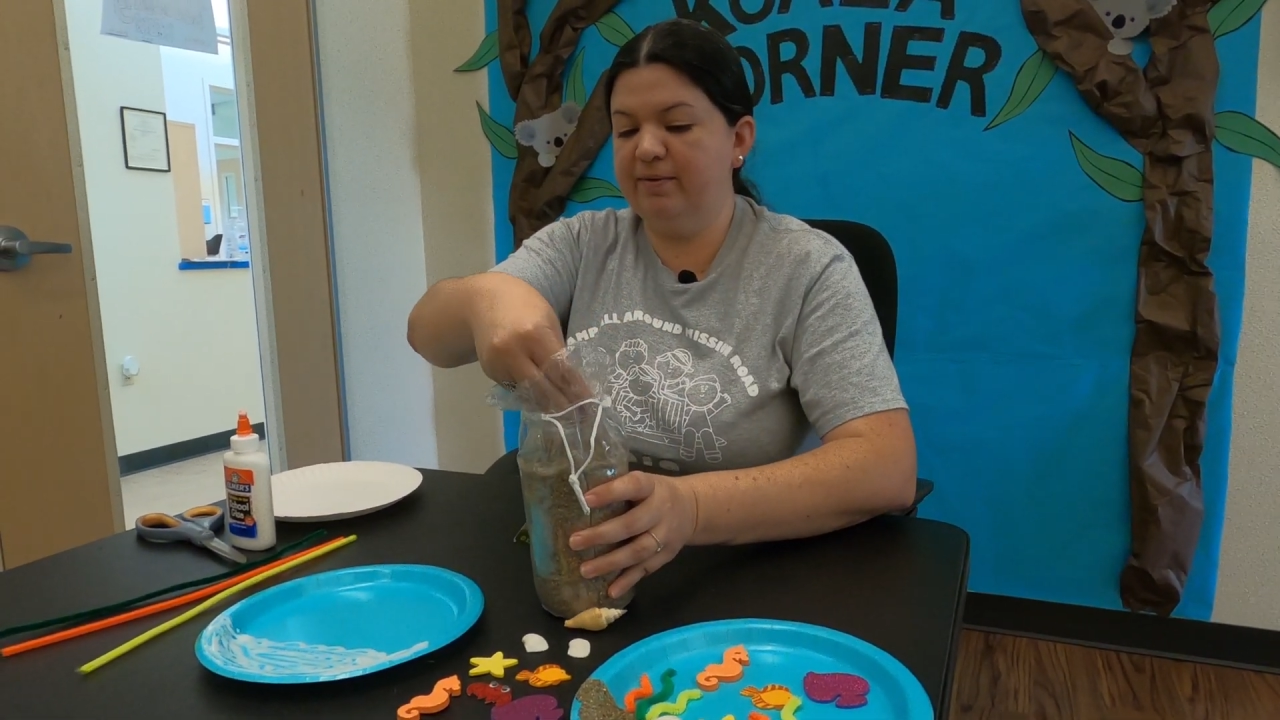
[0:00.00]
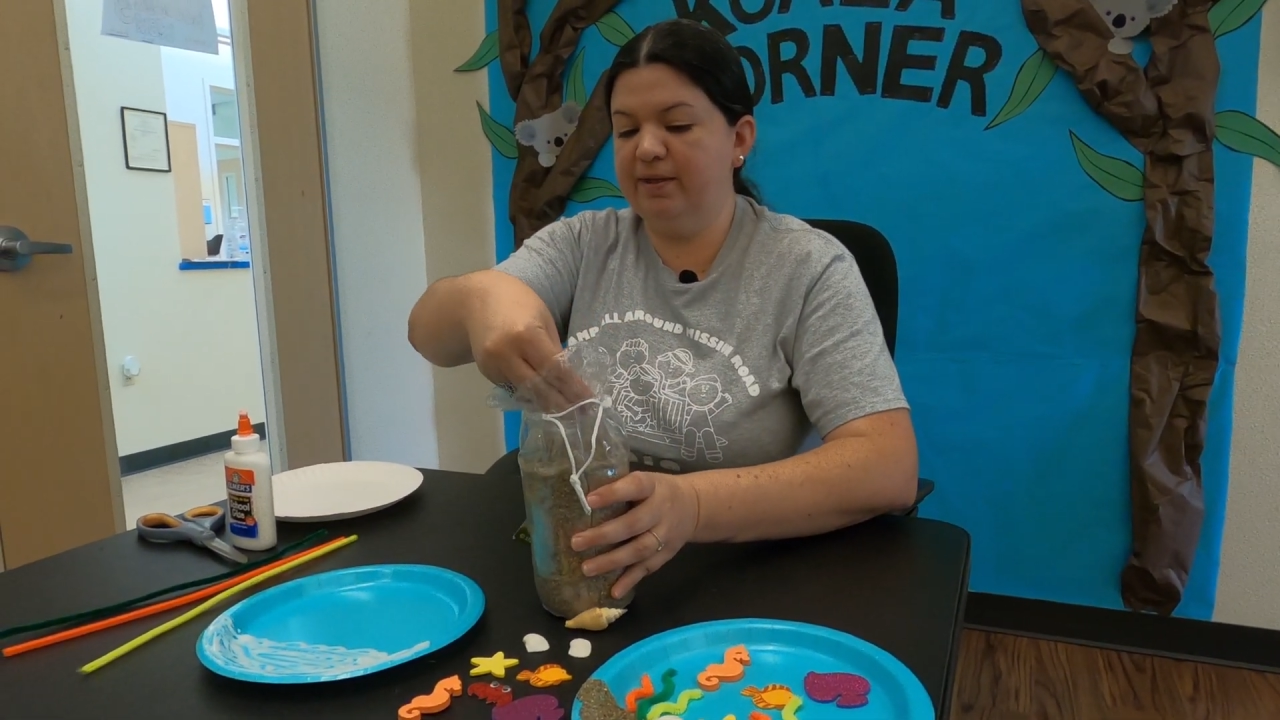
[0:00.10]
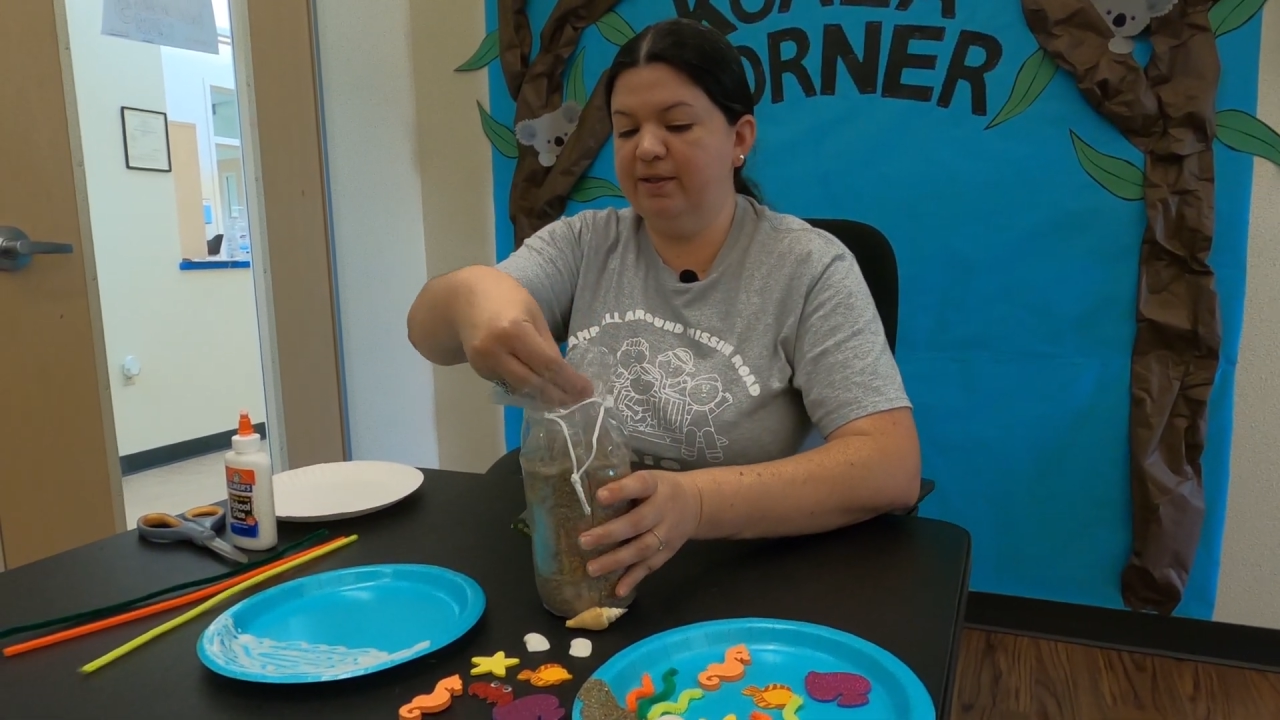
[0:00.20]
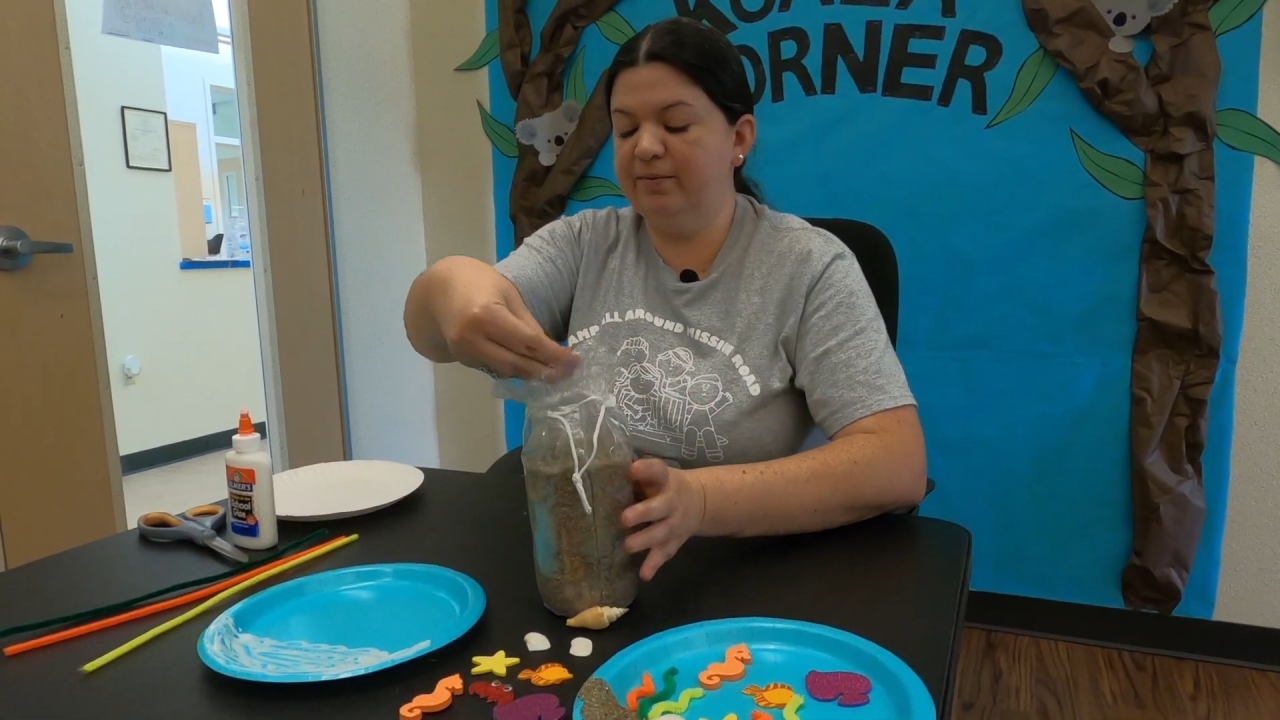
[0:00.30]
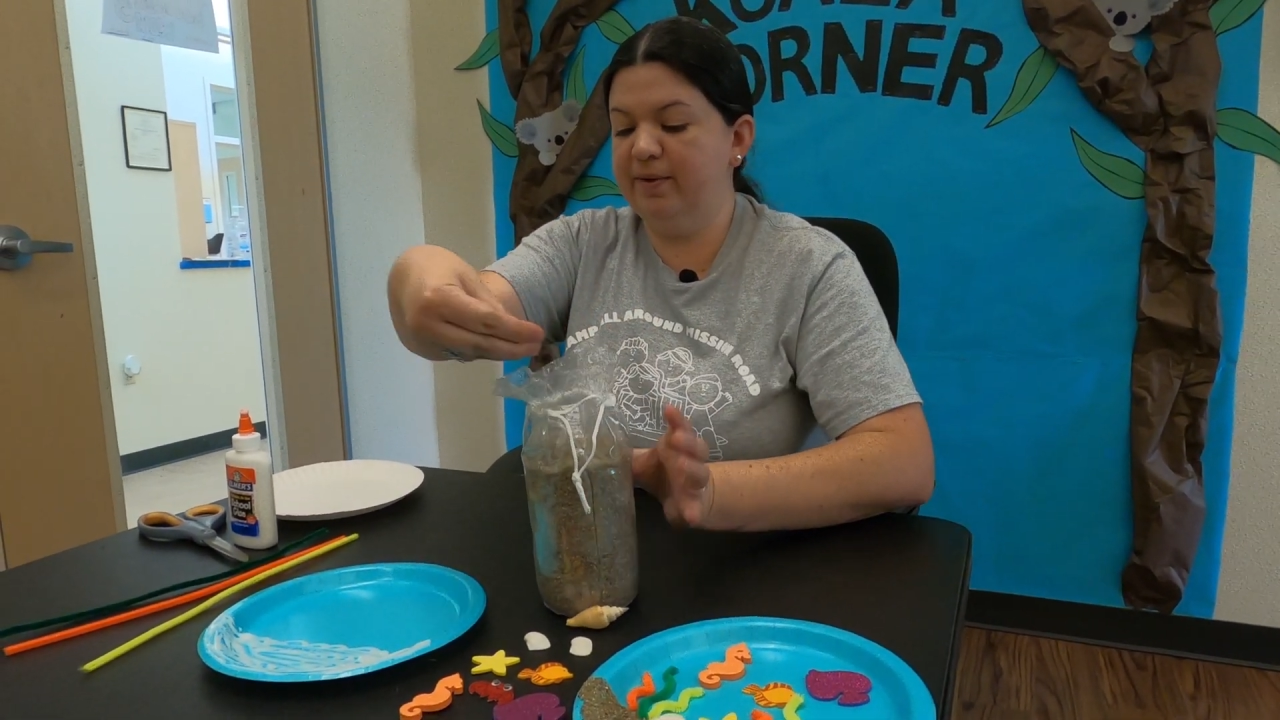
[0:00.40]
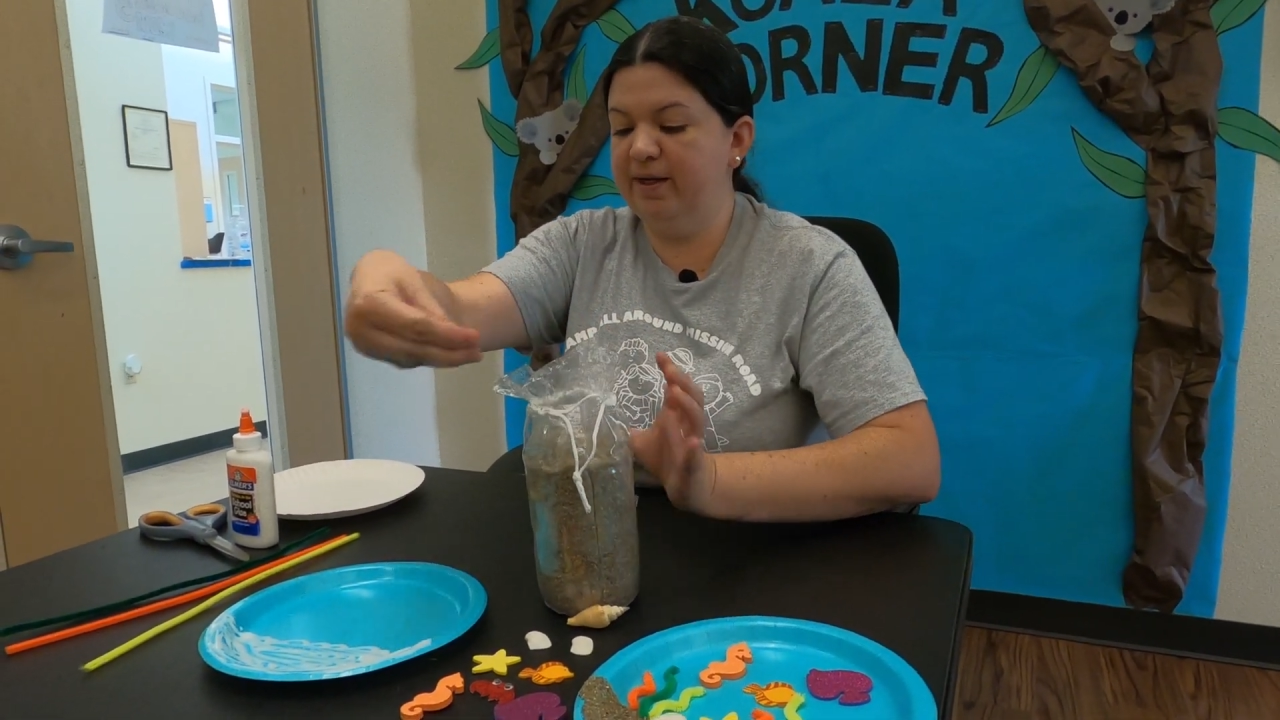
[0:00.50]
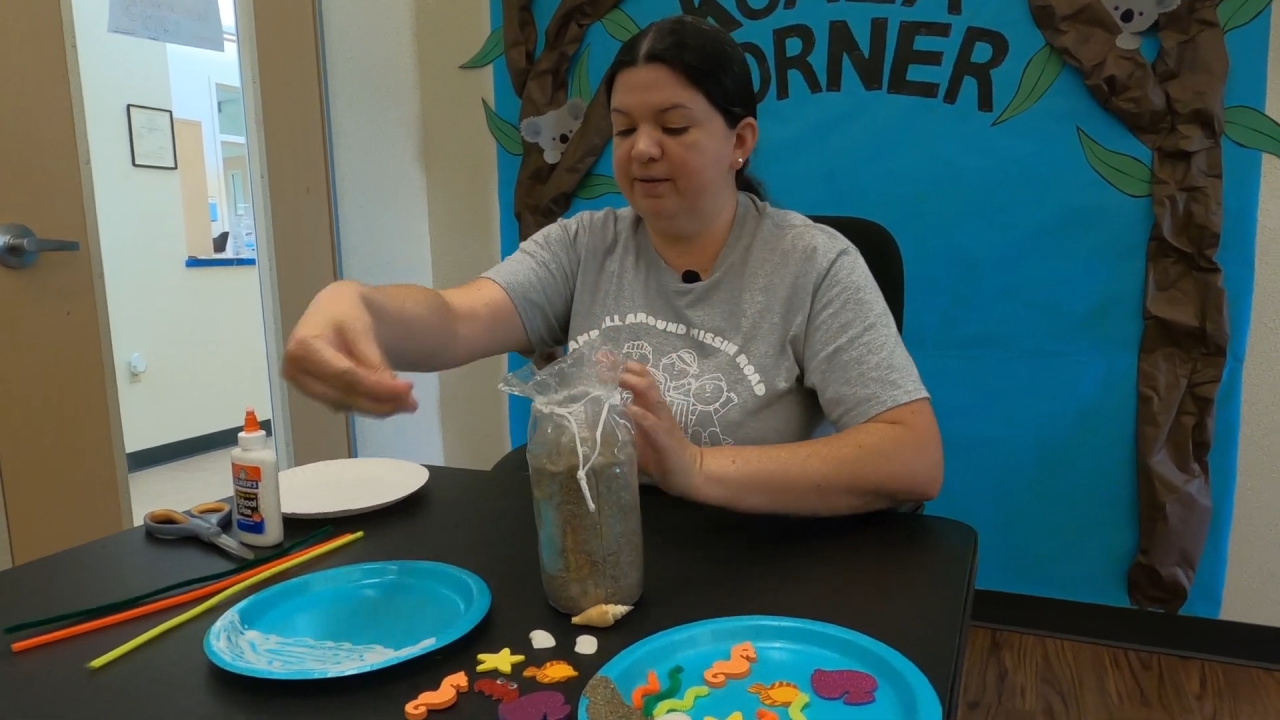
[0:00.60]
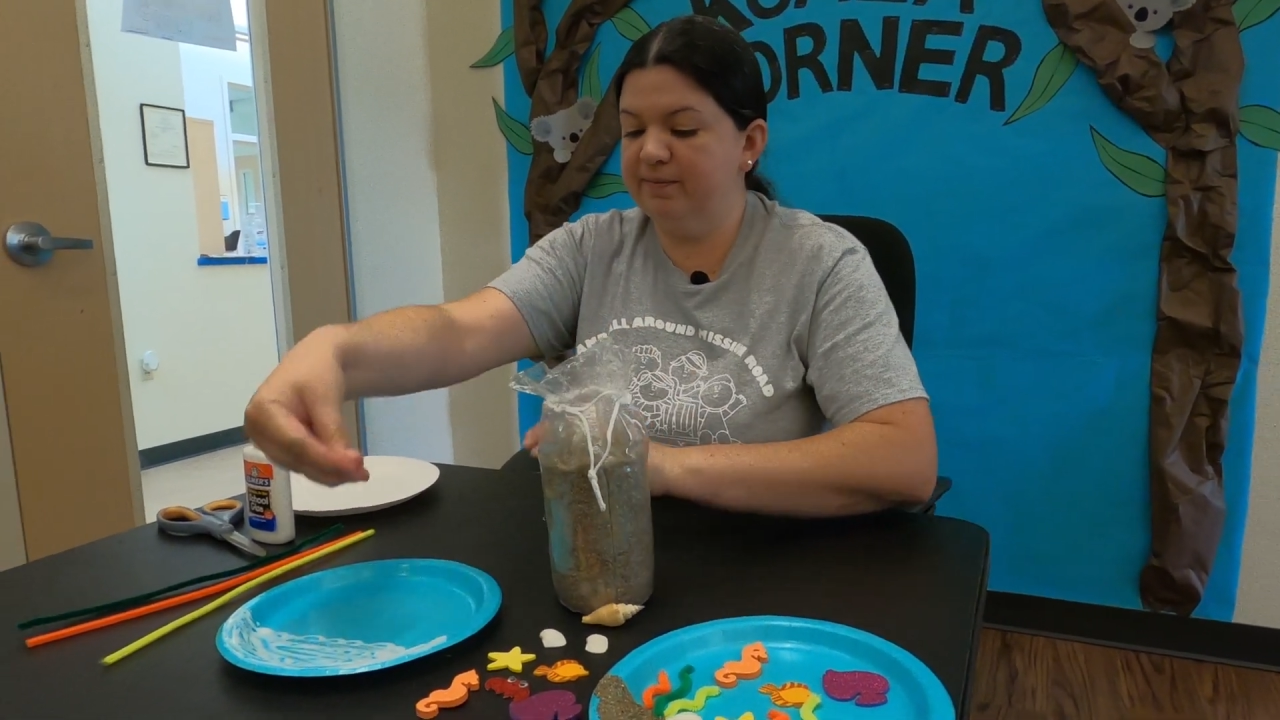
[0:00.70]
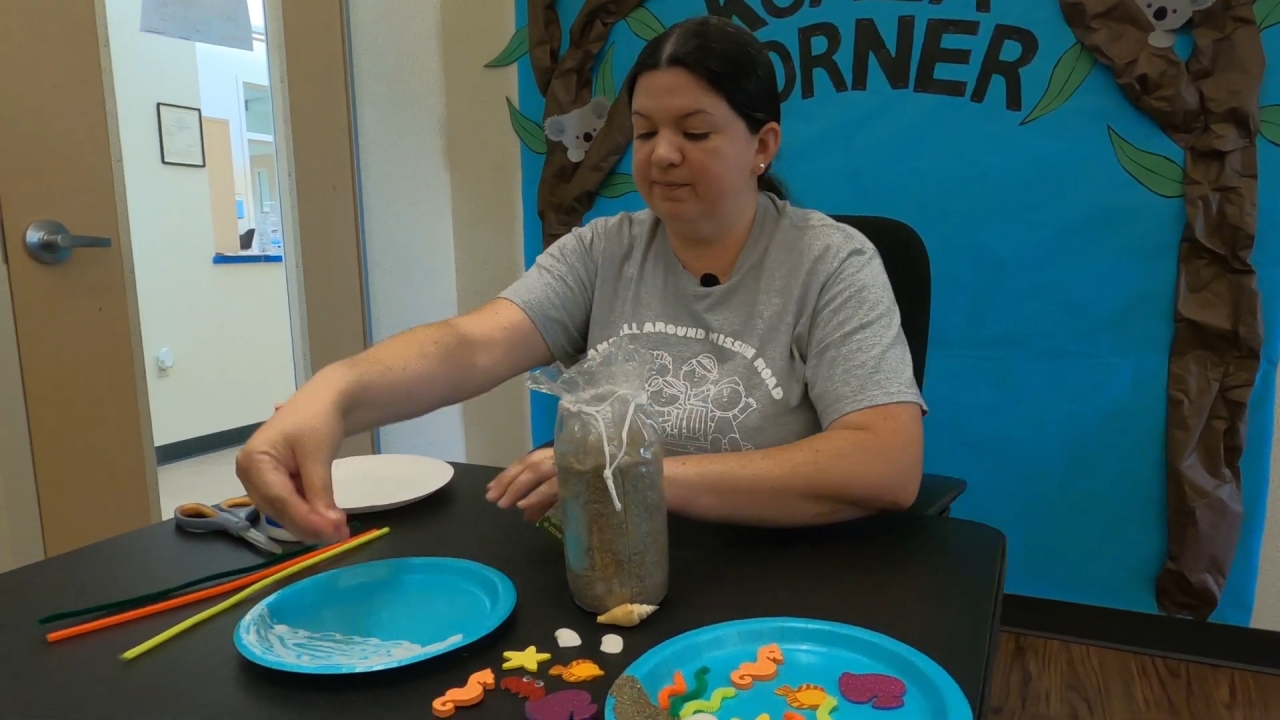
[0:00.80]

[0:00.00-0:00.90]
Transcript: a little bit.